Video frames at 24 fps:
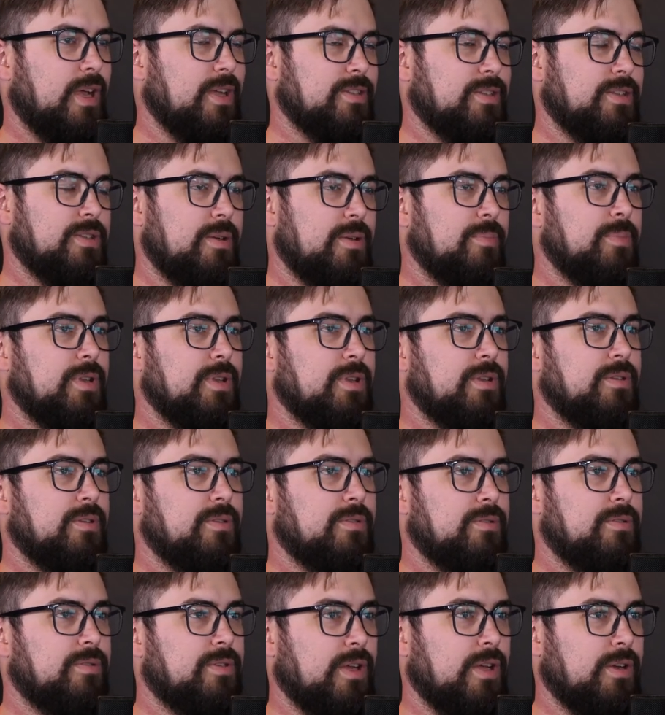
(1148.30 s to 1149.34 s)
I guess,
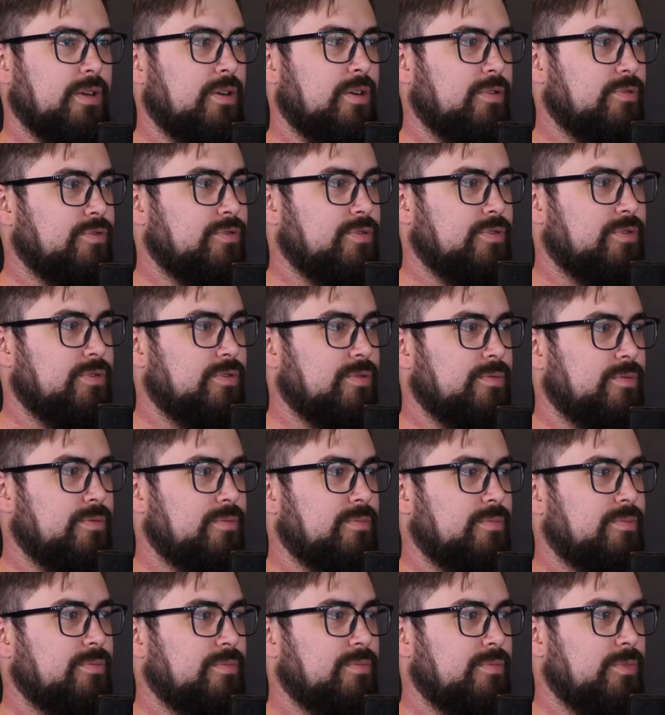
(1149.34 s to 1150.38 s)
technology's
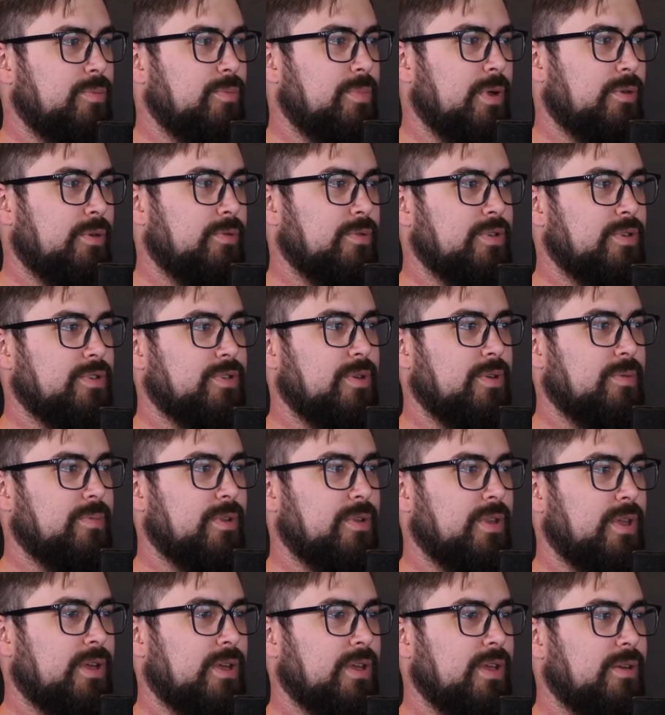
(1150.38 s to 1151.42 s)
ubiquitous, so
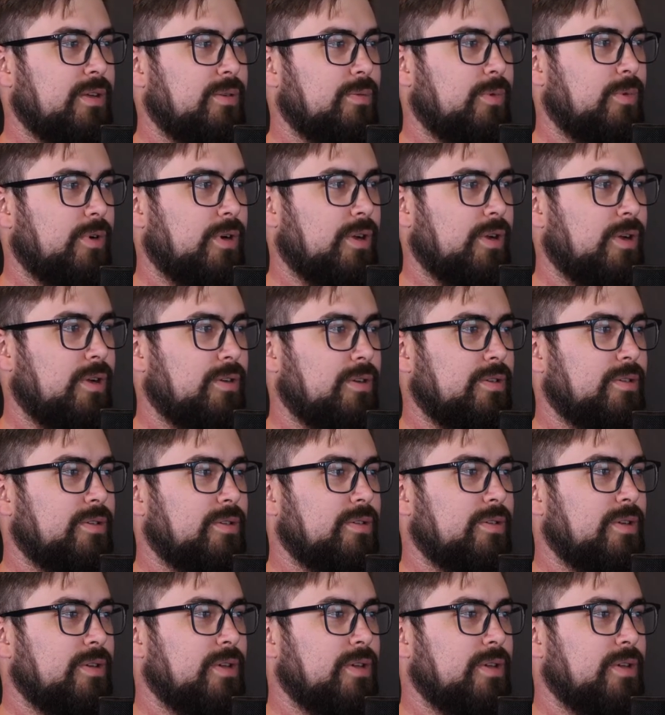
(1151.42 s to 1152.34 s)
he can work on